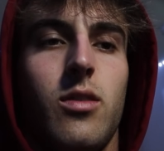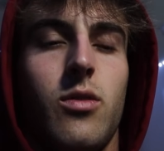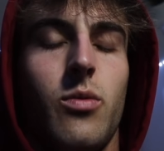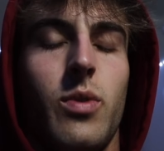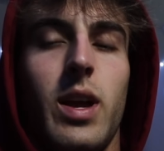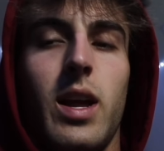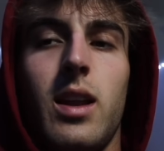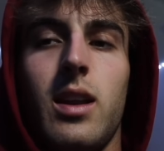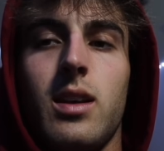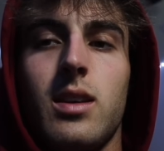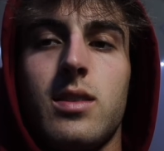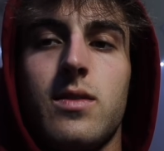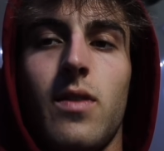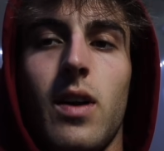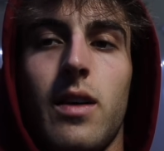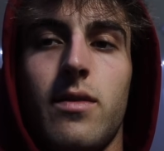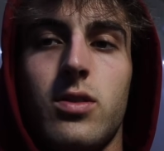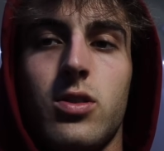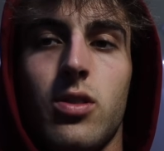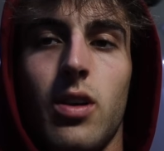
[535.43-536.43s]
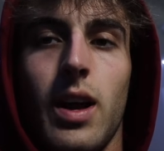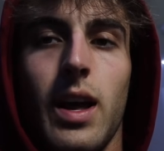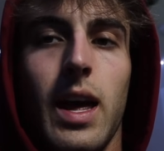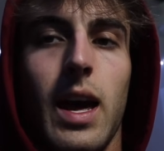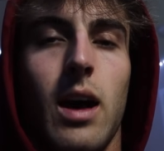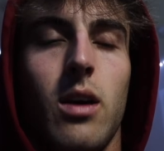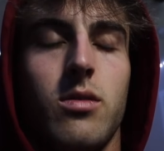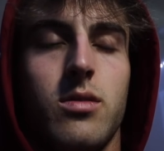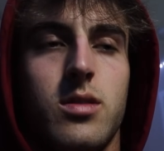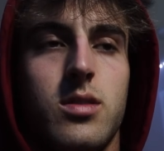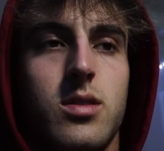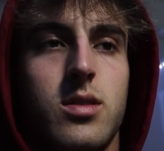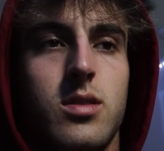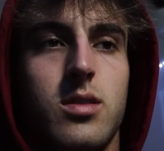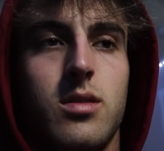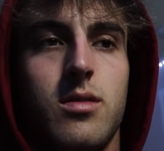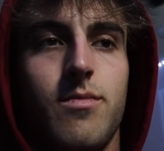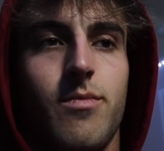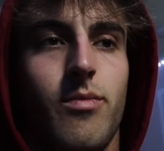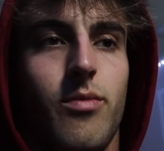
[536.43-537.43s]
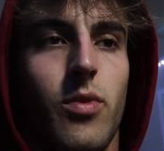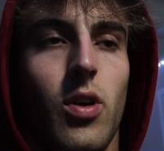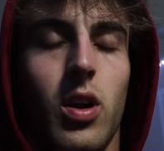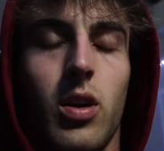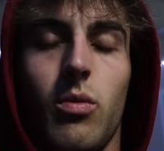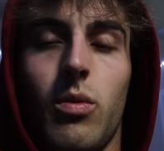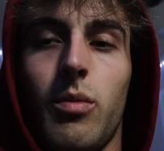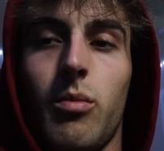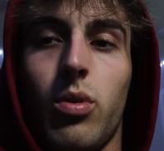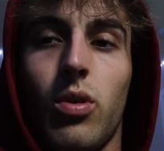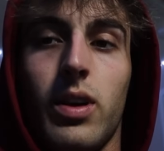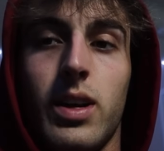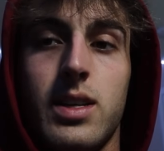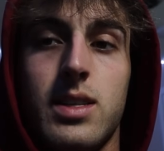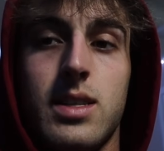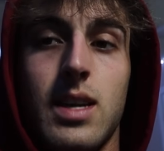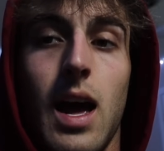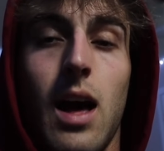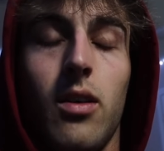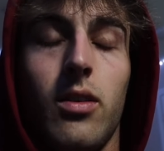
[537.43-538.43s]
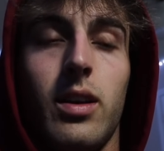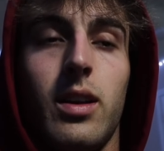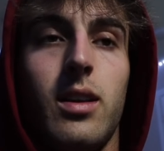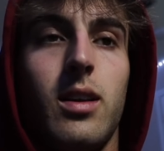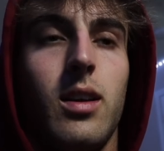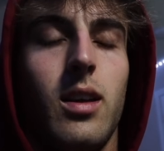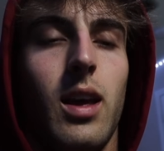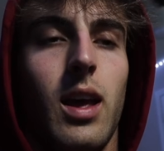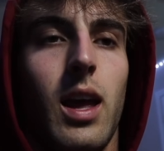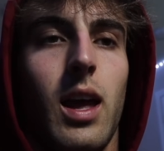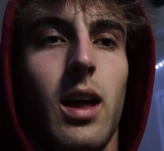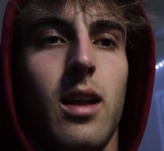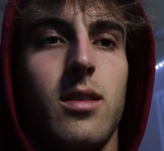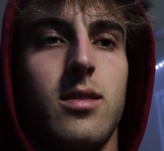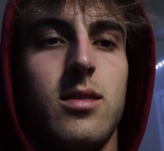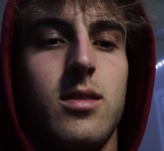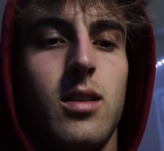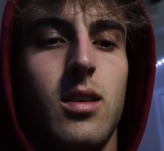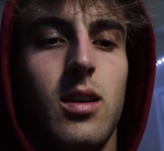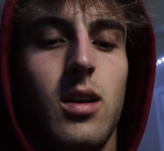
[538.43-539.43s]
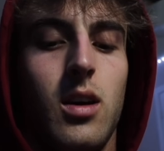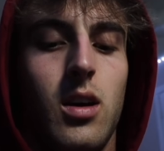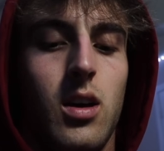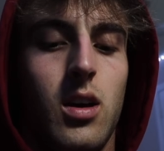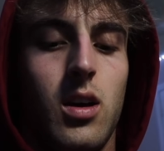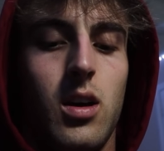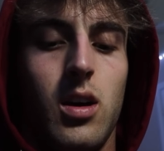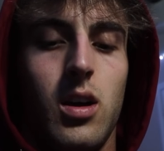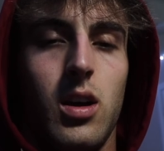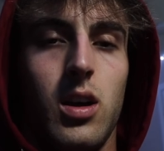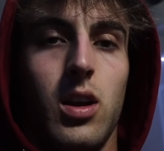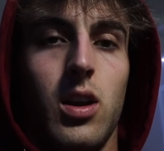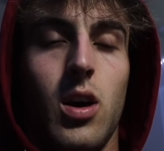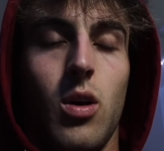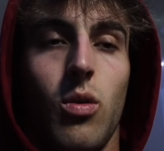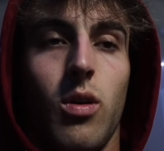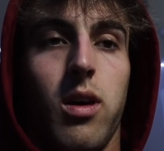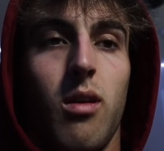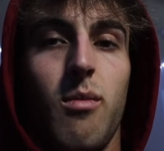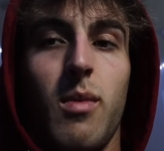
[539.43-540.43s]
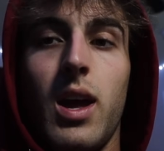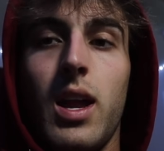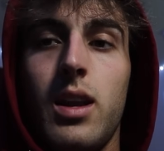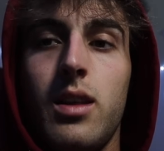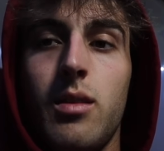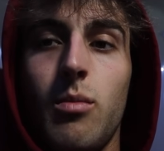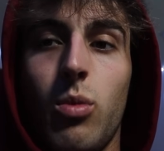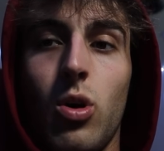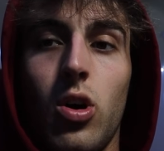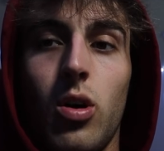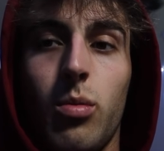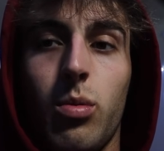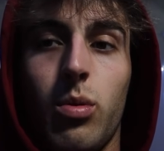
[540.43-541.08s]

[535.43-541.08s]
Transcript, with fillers: three innings, five strikeouts. Thought it went pretty solid and, you know, commanded the ball